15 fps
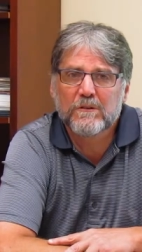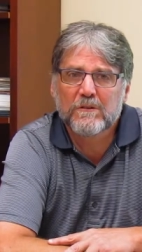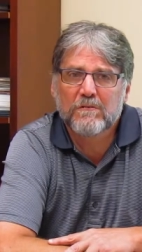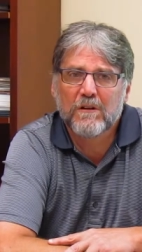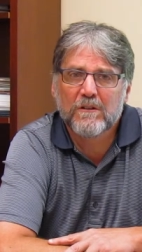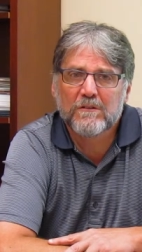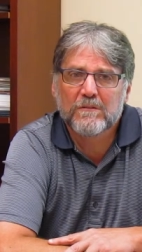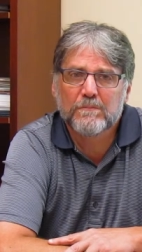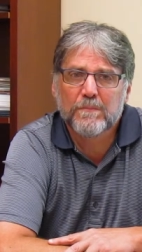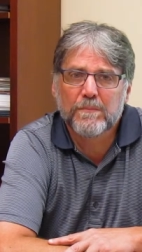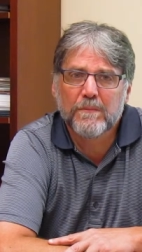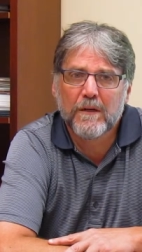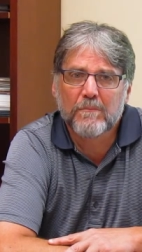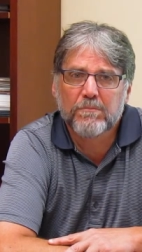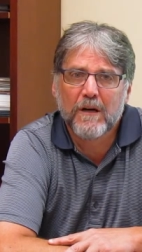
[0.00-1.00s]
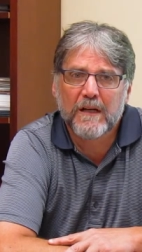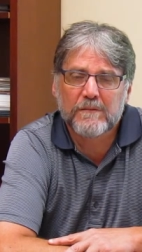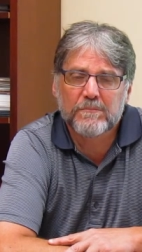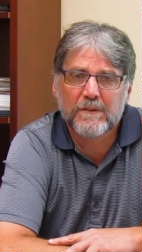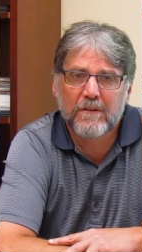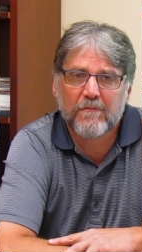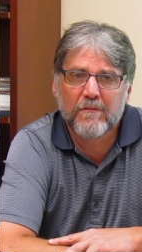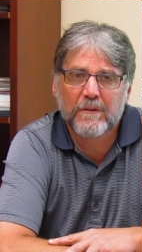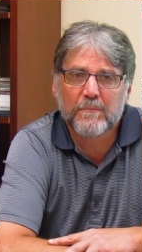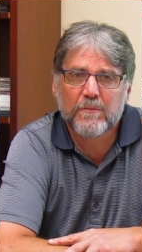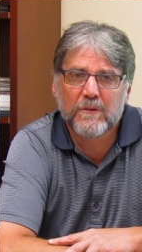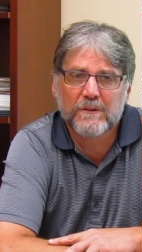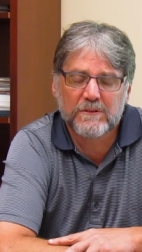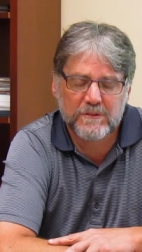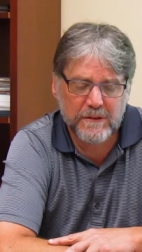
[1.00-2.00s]
will grow approximately
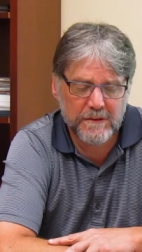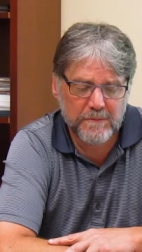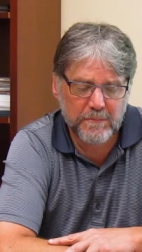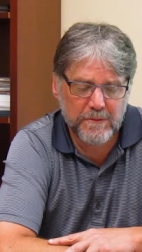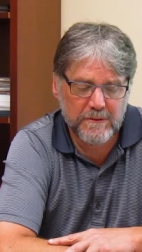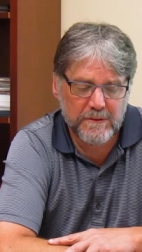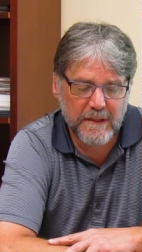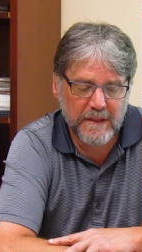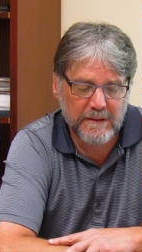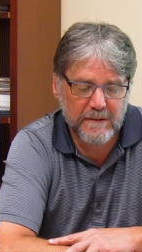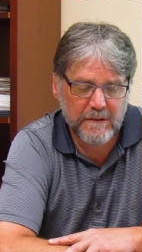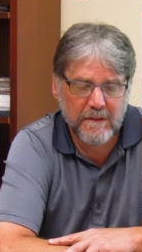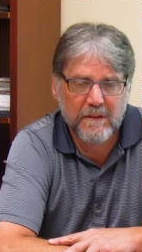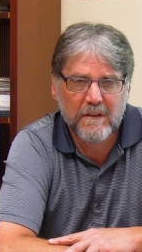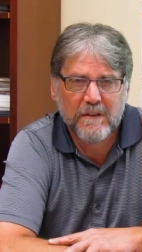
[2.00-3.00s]
3.6%,